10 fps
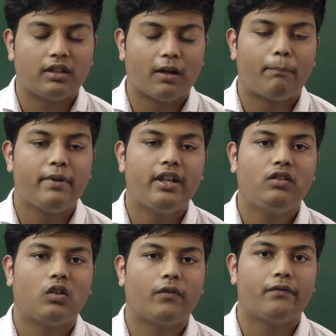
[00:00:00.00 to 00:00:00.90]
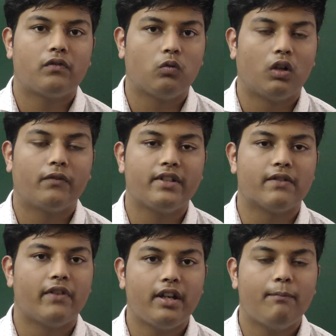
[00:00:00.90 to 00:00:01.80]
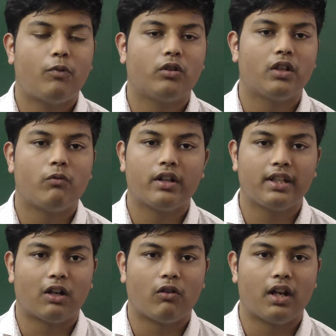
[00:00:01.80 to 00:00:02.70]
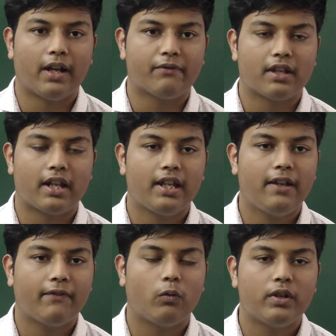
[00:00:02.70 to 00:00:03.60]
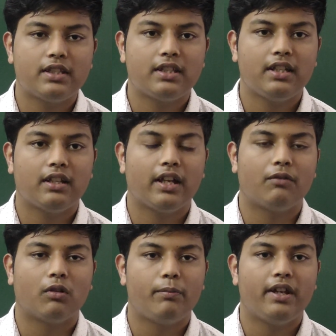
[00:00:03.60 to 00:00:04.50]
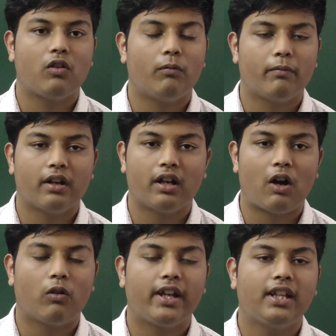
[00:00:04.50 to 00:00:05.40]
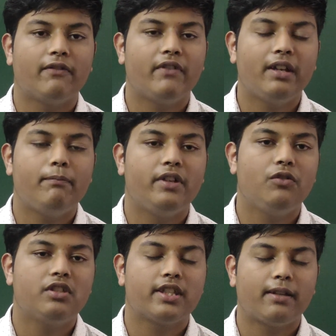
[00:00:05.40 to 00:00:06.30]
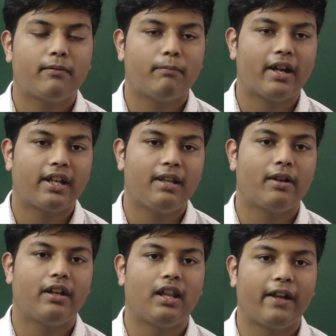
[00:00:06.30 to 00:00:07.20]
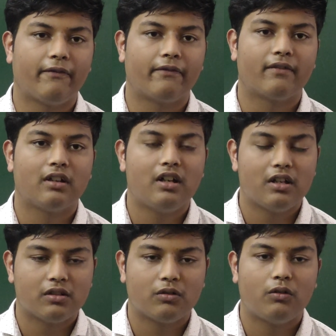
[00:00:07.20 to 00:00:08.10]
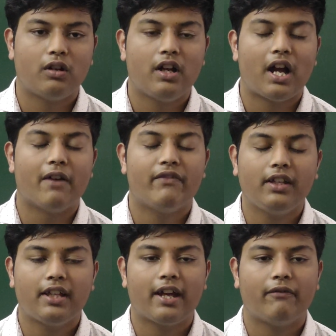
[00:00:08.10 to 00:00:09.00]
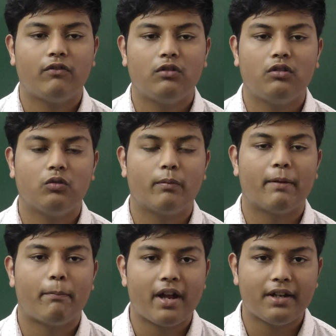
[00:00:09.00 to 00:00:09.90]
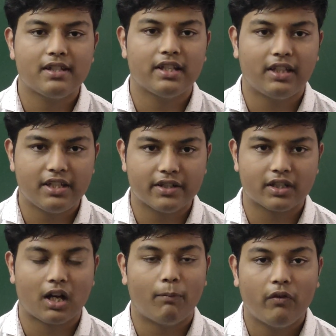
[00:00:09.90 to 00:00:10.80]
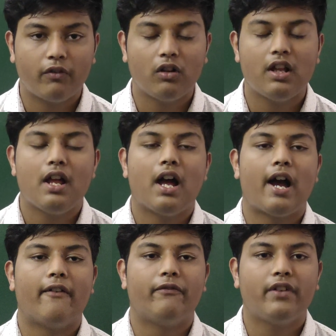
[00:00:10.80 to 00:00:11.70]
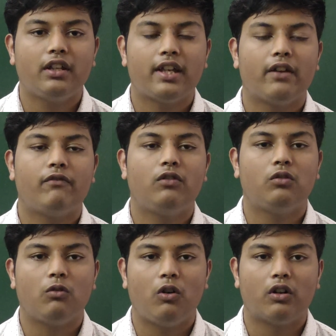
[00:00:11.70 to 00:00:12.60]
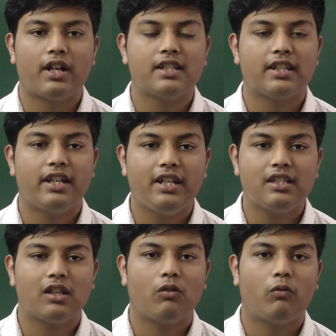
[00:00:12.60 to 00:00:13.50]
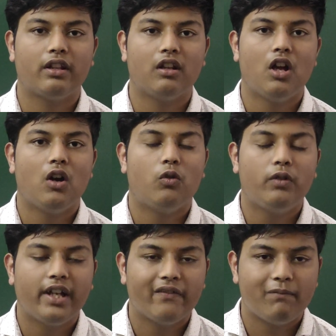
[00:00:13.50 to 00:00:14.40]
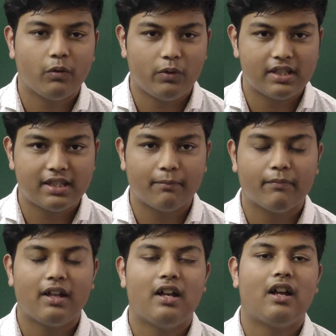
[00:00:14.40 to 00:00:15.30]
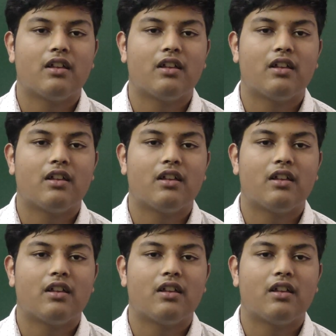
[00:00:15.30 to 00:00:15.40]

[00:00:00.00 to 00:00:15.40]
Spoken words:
the period of 12 is a very important one in our lives. And if I waste it, I'll get a very huge setback in my life. So I'm very thankful to my parents and teachers. Above all, I'm very thankful to God as He's the one who gave me wisdom